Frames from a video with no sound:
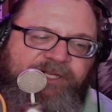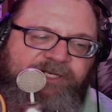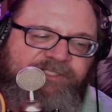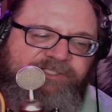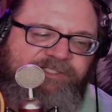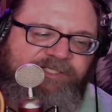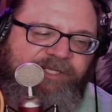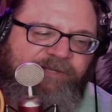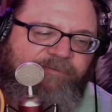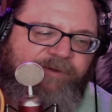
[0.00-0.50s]
to
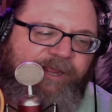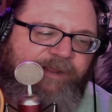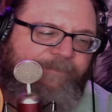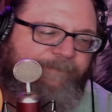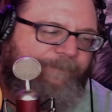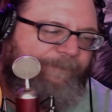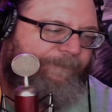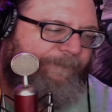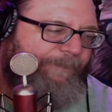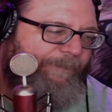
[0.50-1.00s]
see, right?
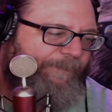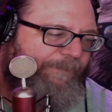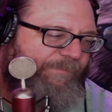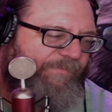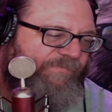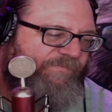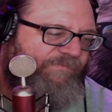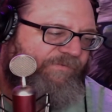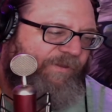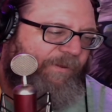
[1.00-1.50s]

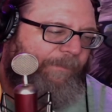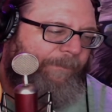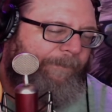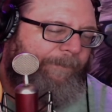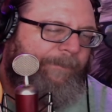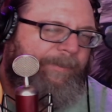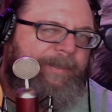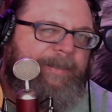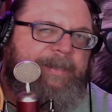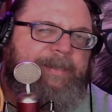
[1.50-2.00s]
So,
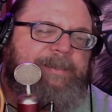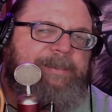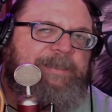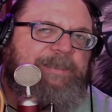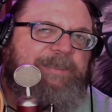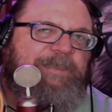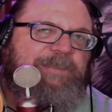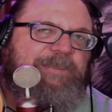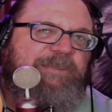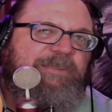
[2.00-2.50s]

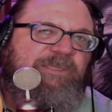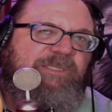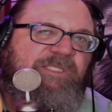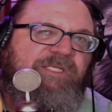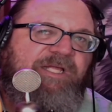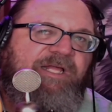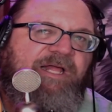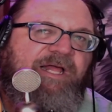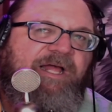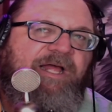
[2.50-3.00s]

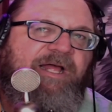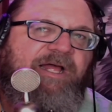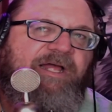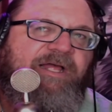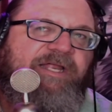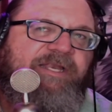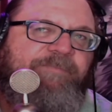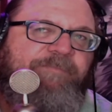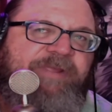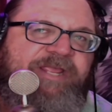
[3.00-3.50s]

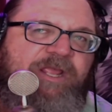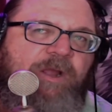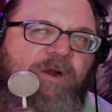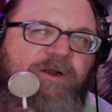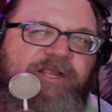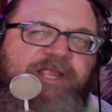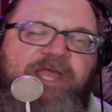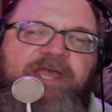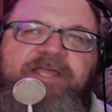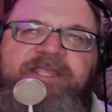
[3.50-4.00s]
and
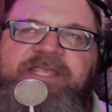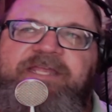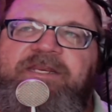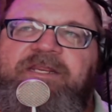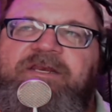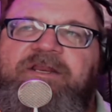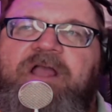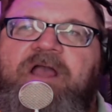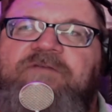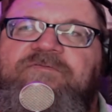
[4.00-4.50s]
Majorca, he
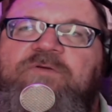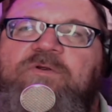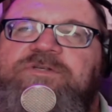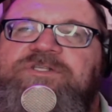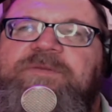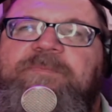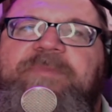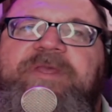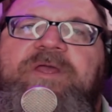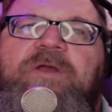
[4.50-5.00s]
did a golf course
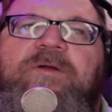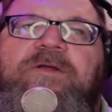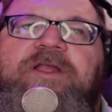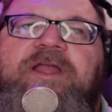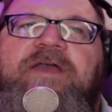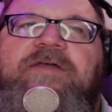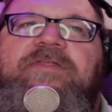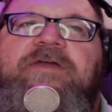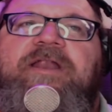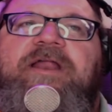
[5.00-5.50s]
in
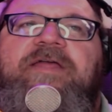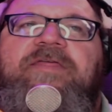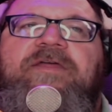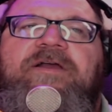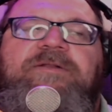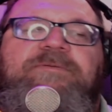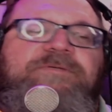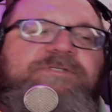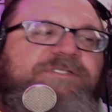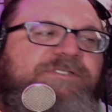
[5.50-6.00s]
Majorca that I
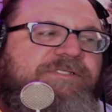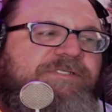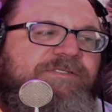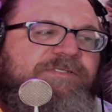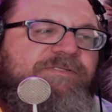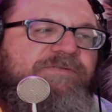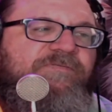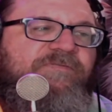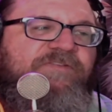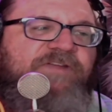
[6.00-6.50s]
thought was
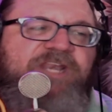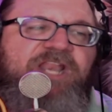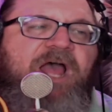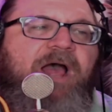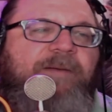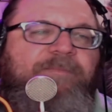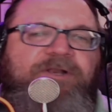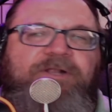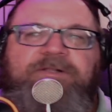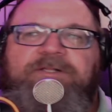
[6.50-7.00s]

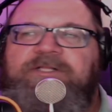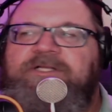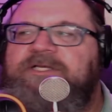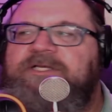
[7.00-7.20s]
phenomenal.